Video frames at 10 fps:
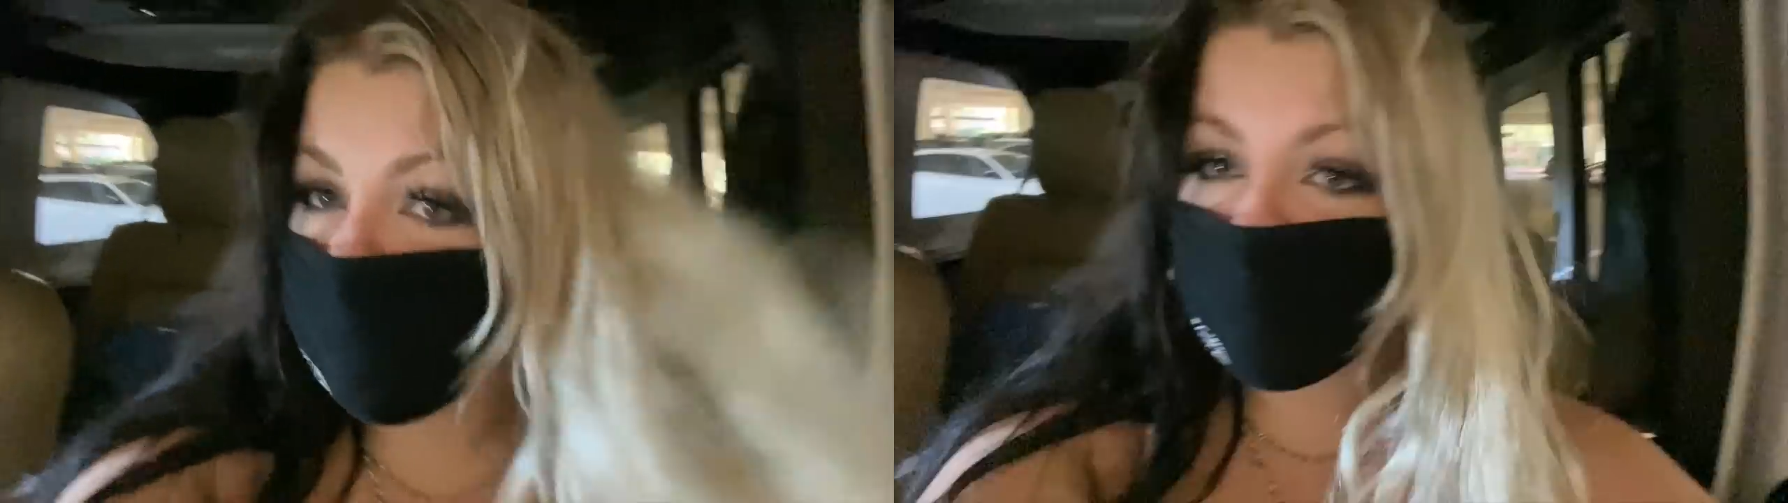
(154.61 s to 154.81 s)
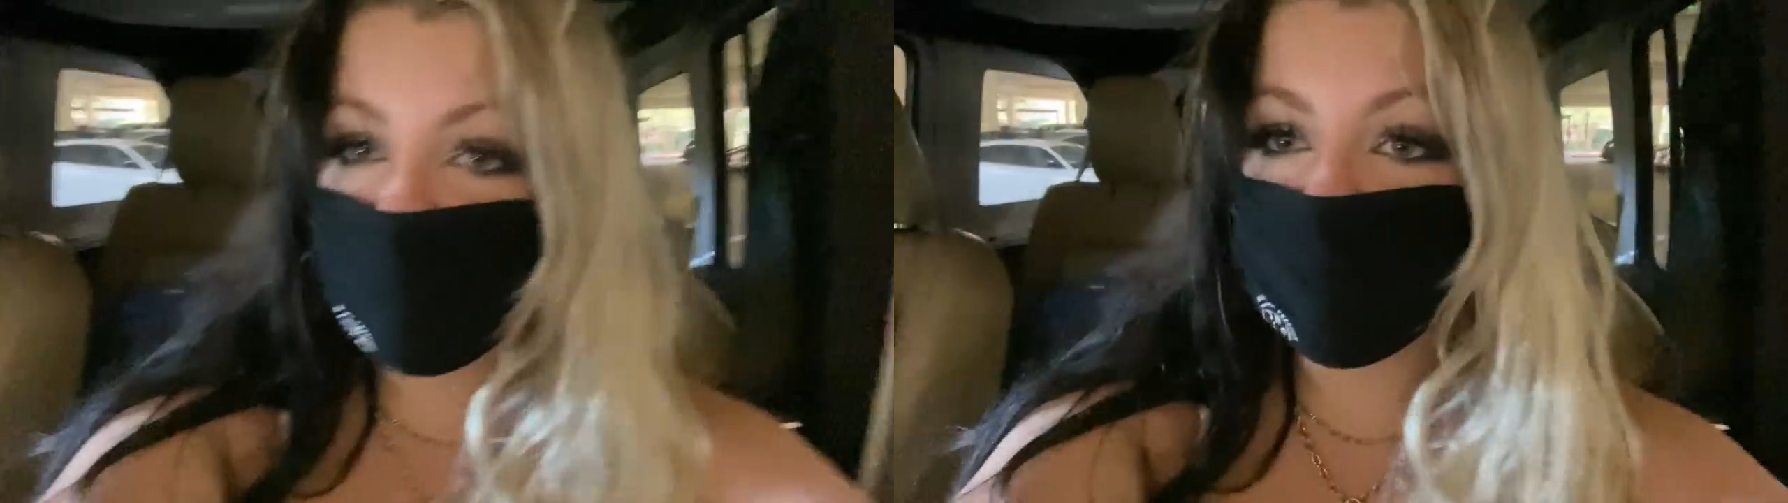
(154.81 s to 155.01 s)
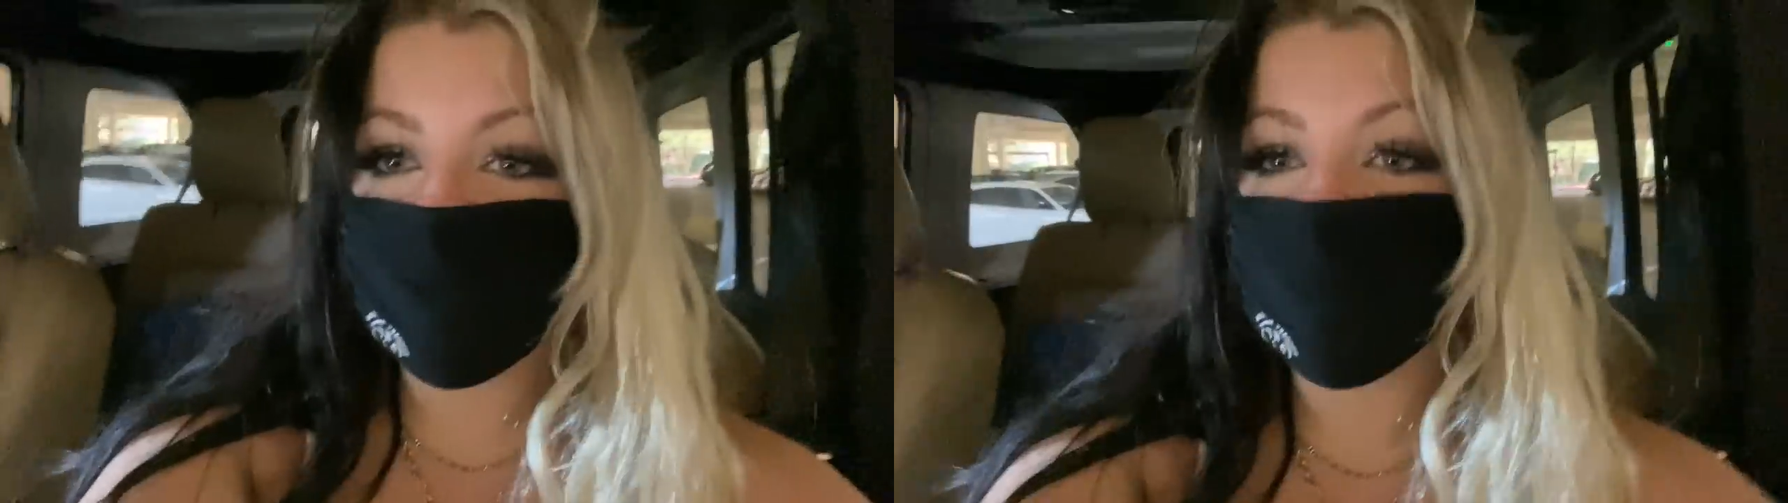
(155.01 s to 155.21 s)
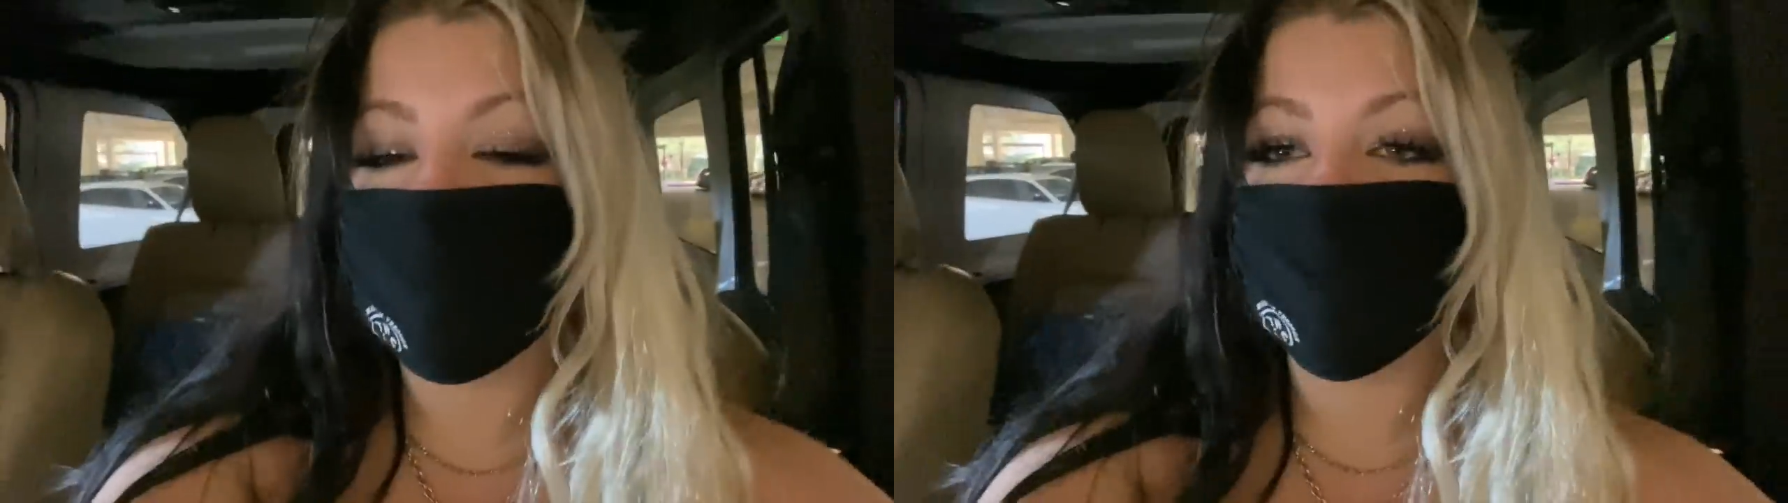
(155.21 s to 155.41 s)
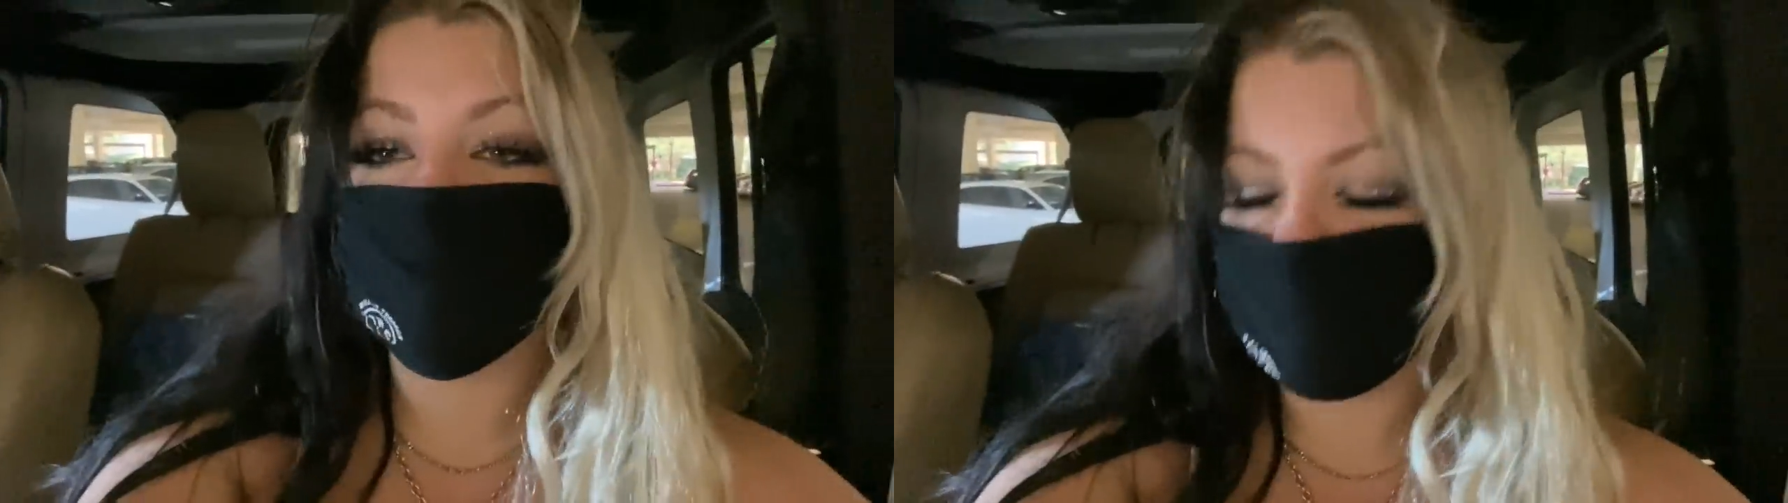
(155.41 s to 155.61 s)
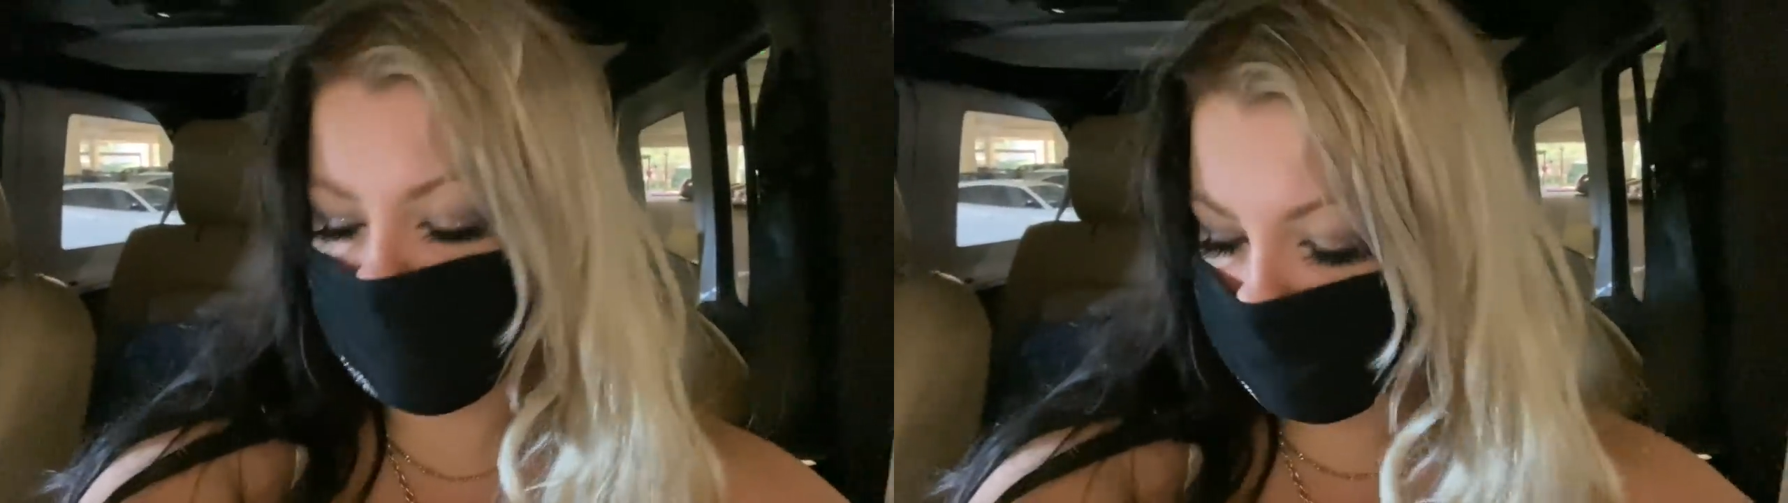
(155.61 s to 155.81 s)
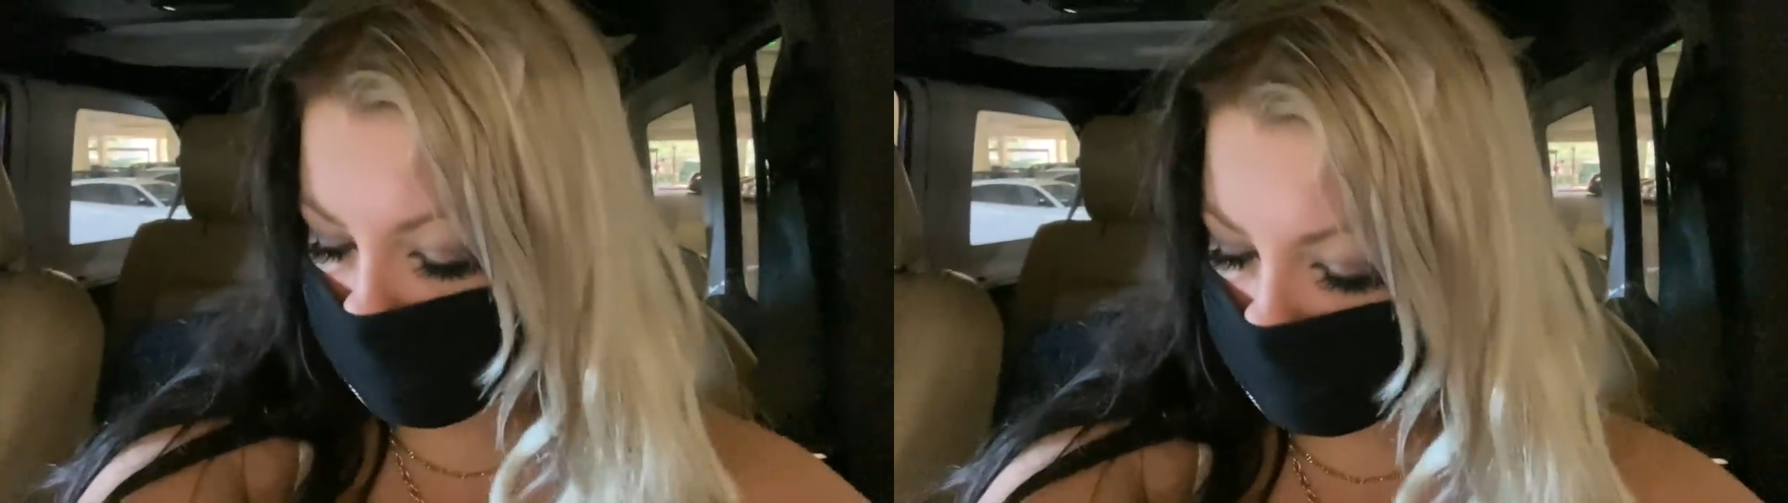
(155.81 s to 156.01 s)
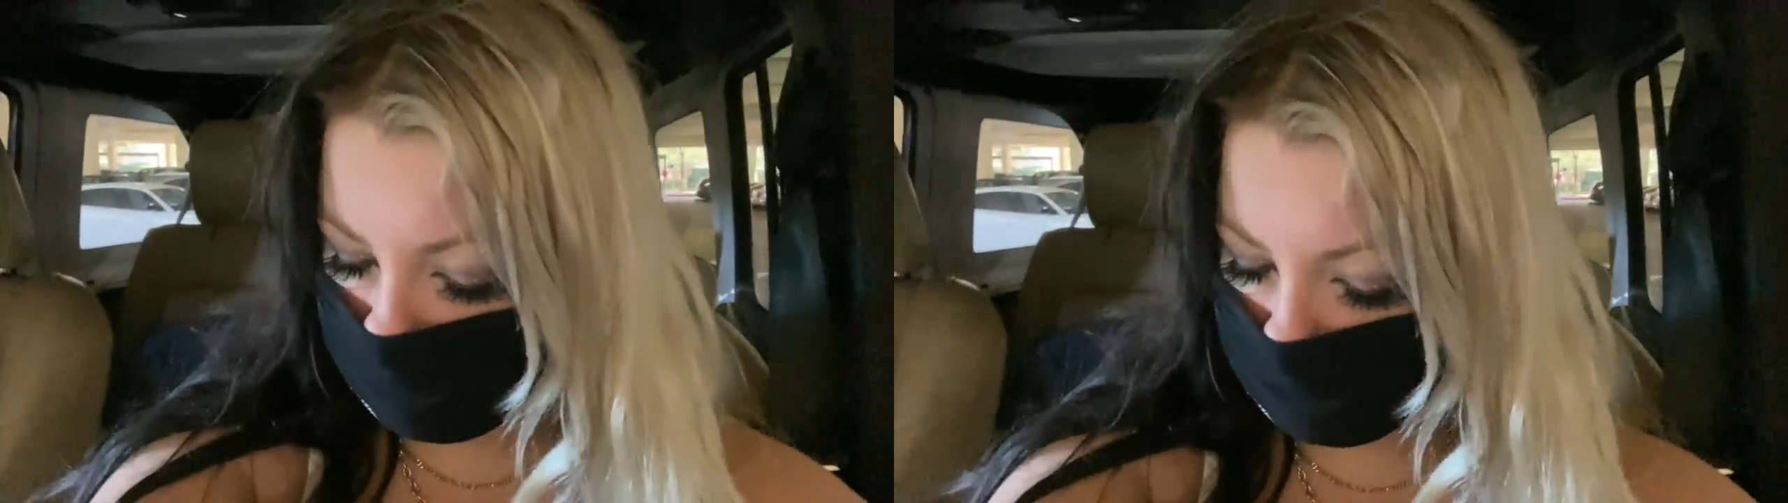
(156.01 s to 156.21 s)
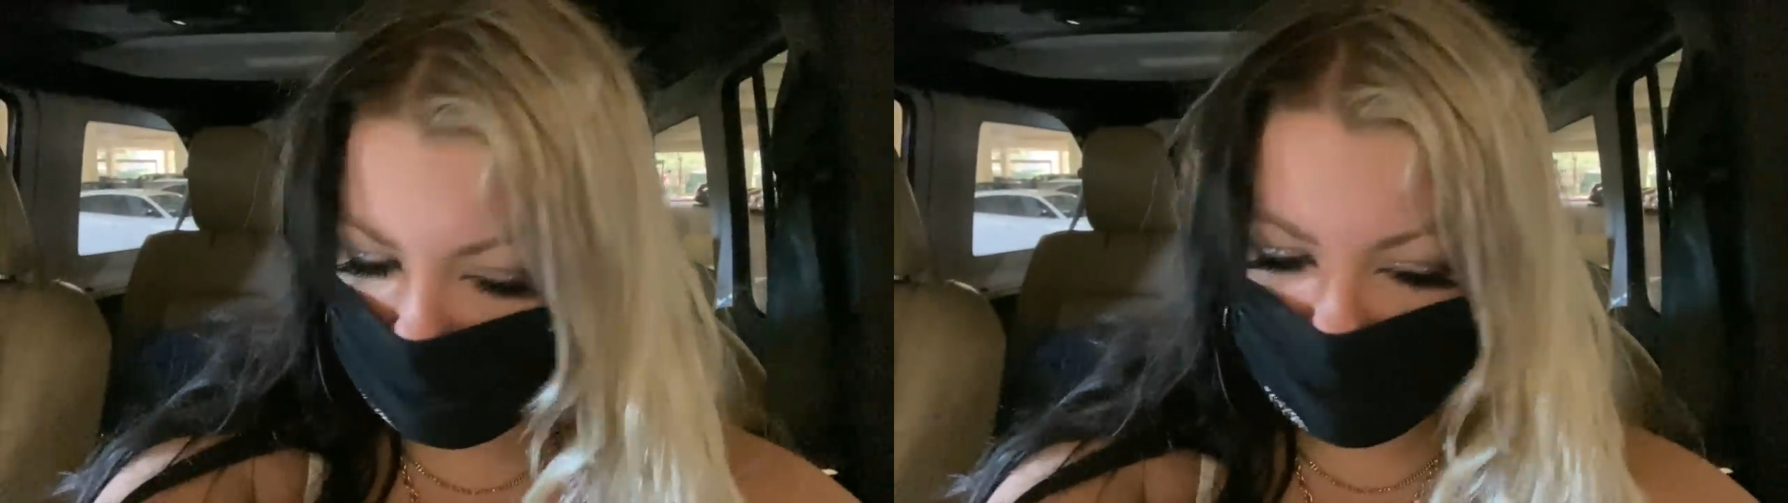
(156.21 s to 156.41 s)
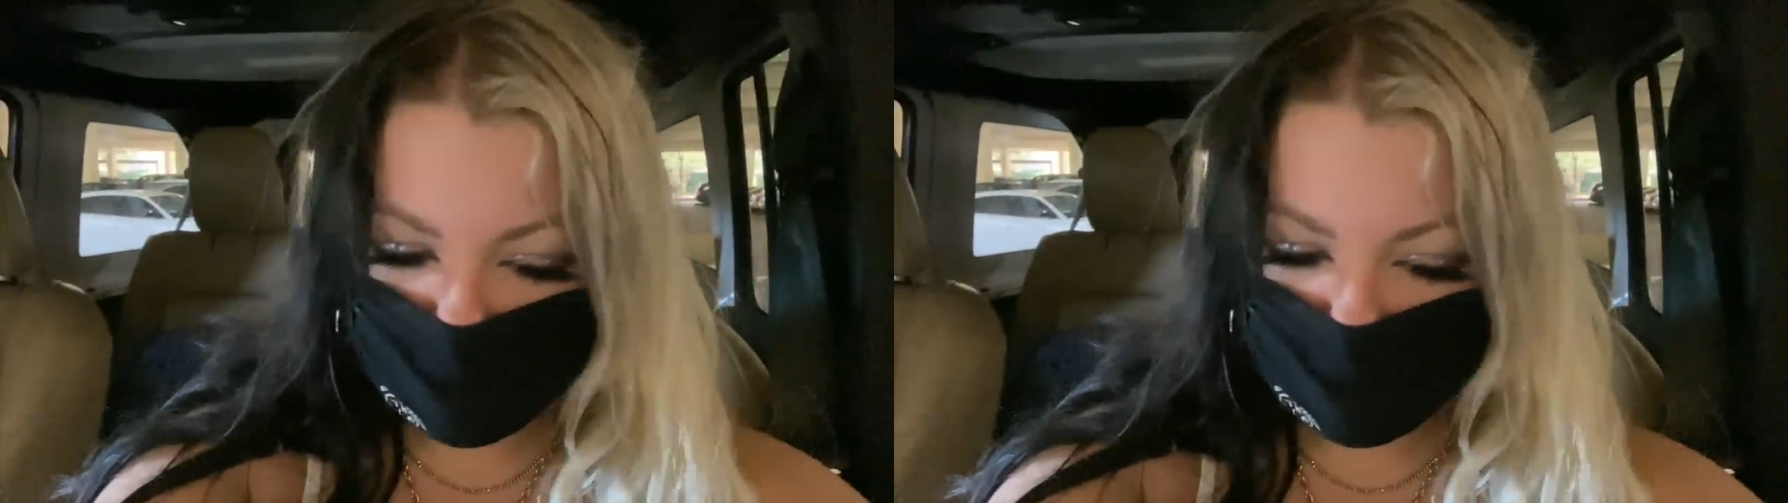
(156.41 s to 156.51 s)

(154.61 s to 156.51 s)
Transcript: are headed in right now